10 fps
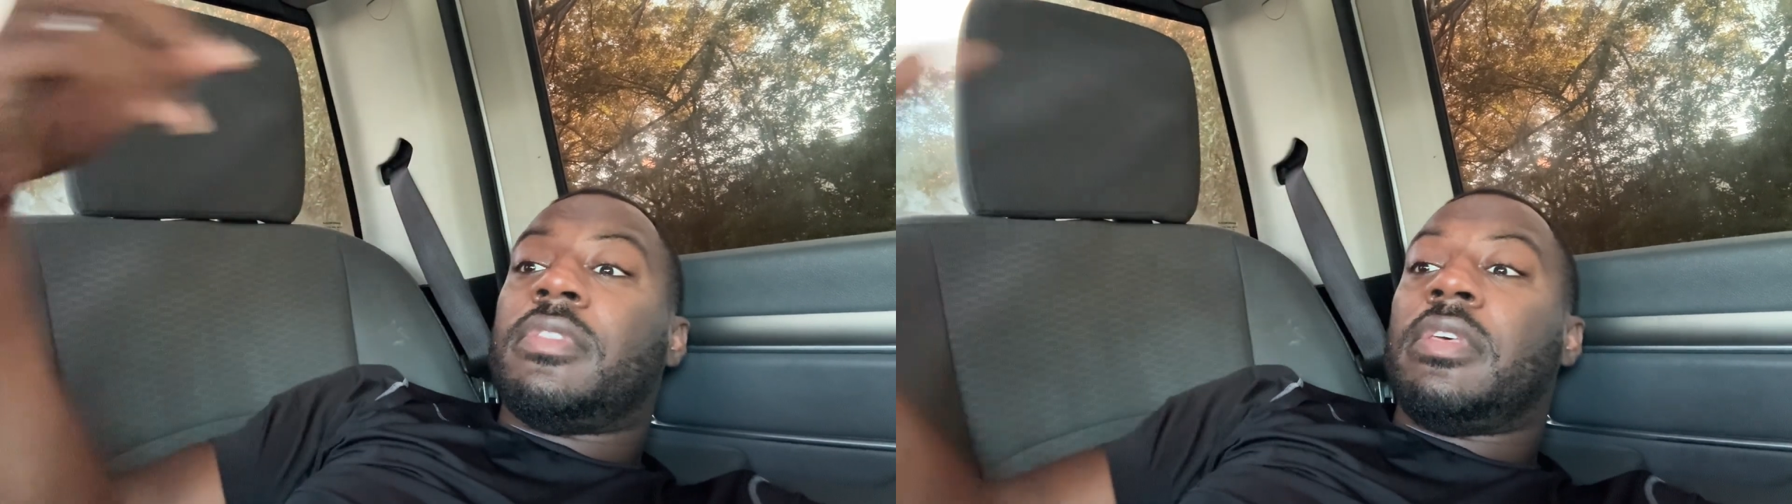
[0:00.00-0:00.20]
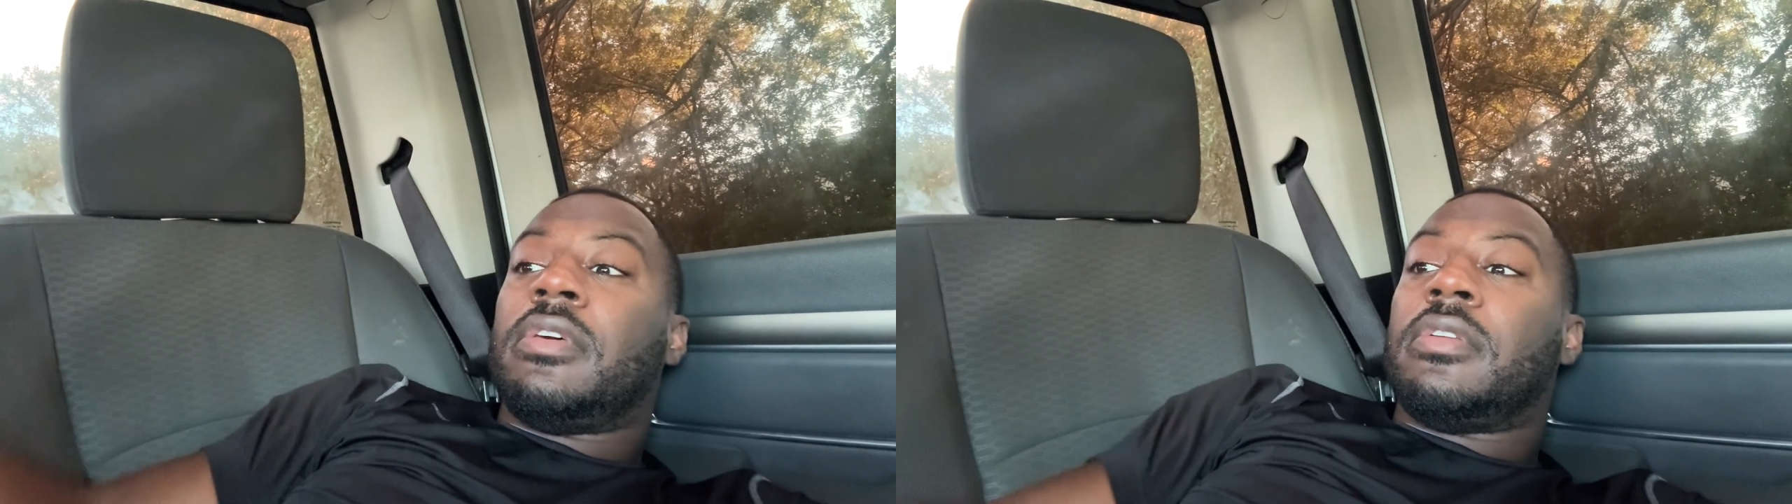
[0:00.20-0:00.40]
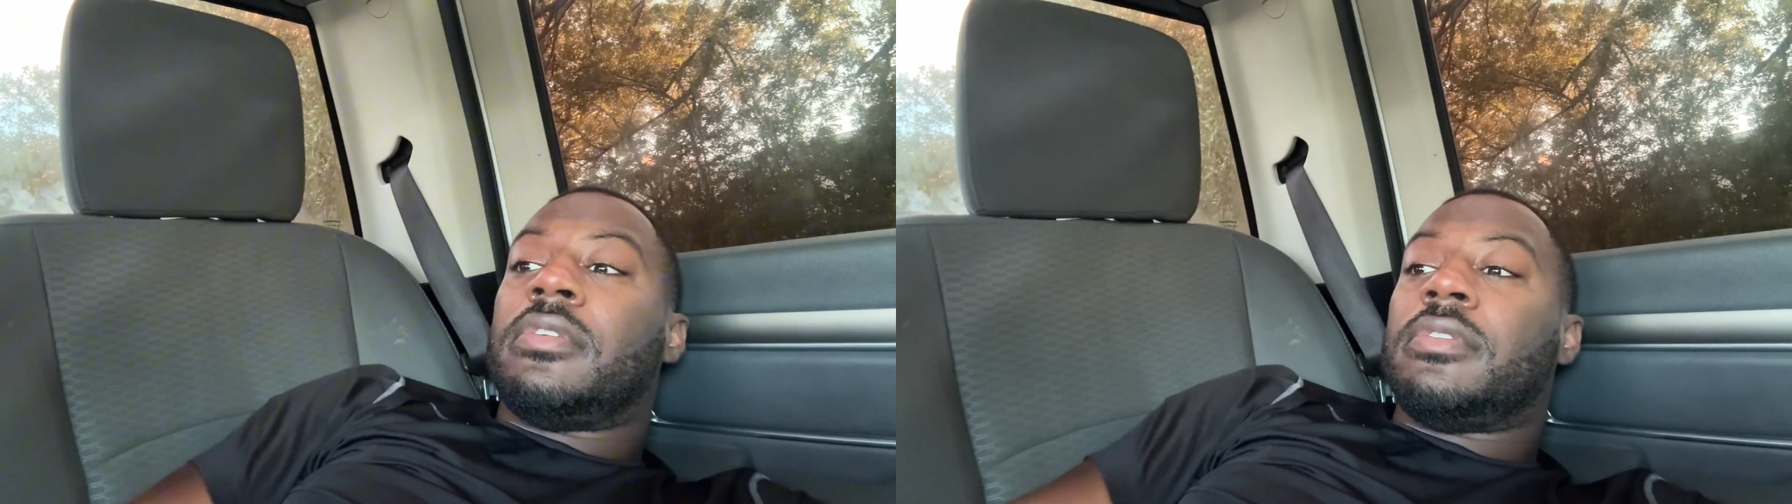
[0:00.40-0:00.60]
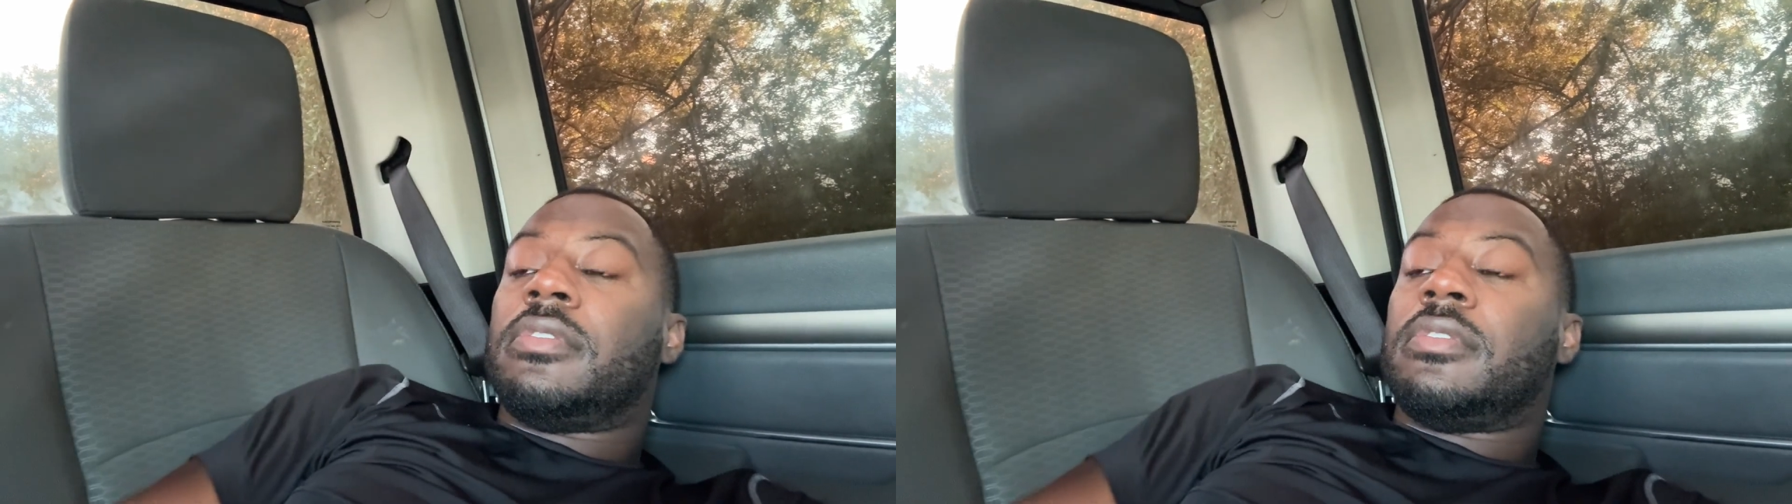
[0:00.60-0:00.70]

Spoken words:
theater